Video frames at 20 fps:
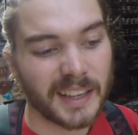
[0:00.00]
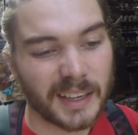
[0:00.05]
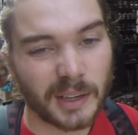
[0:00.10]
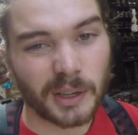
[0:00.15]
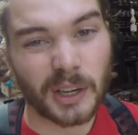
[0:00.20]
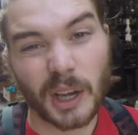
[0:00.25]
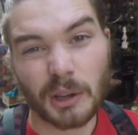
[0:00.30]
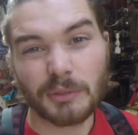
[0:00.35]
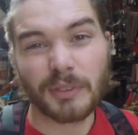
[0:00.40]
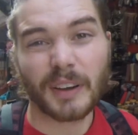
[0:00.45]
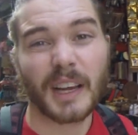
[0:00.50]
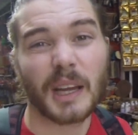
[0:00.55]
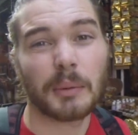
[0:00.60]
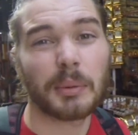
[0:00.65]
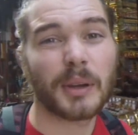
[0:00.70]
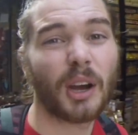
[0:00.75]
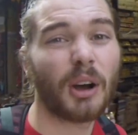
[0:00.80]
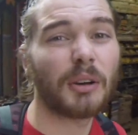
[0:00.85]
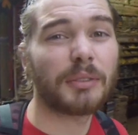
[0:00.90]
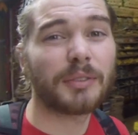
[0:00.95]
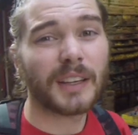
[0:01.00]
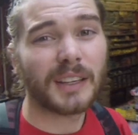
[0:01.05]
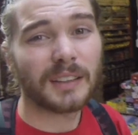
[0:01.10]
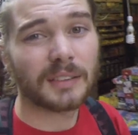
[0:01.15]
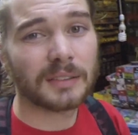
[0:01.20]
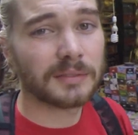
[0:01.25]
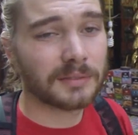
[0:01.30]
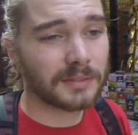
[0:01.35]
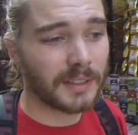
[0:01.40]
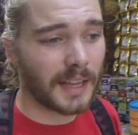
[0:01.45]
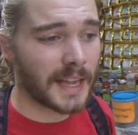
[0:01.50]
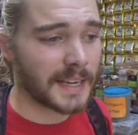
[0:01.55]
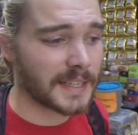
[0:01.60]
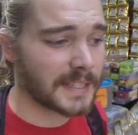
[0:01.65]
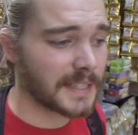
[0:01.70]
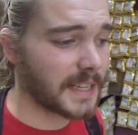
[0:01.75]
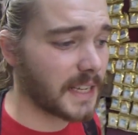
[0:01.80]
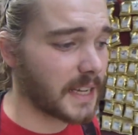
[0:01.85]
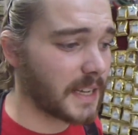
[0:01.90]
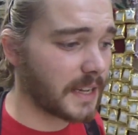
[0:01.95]
I'm gonna go find a cup of coffee
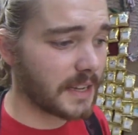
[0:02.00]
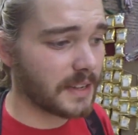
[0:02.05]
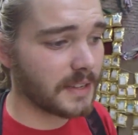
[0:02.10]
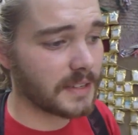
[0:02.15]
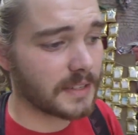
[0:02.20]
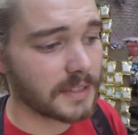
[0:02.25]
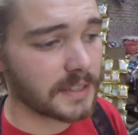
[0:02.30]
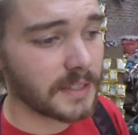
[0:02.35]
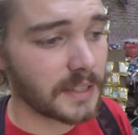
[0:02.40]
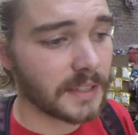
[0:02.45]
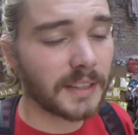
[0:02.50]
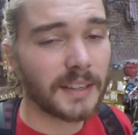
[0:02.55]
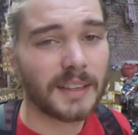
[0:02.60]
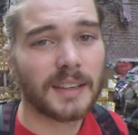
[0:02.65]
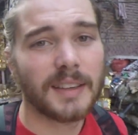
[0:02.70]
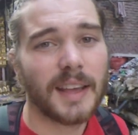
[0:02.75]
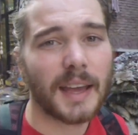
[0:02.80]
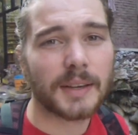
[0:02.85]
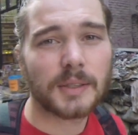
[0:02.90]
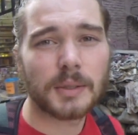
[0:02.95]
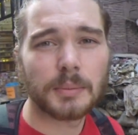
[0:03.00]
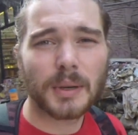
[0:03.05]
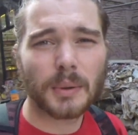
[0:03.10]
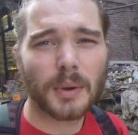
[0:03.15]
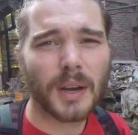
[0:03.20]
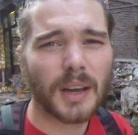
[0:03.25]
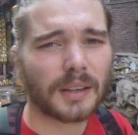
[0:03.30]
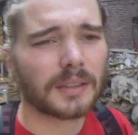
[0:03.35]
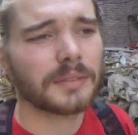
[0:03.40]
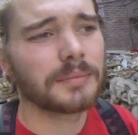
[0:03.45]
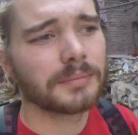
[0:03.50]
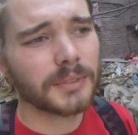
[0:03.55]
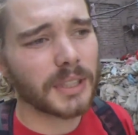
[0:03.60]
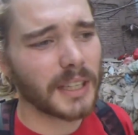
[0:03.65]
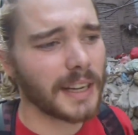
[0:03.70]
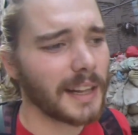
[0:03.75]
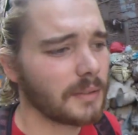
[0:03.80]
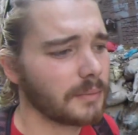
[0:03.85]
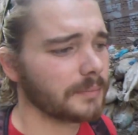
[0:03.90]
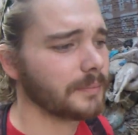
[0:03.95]
and yeah, do a bit of work,
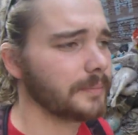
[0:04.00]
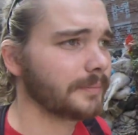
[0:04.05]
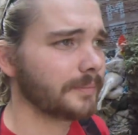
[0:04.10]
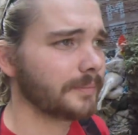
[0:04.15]
chill out.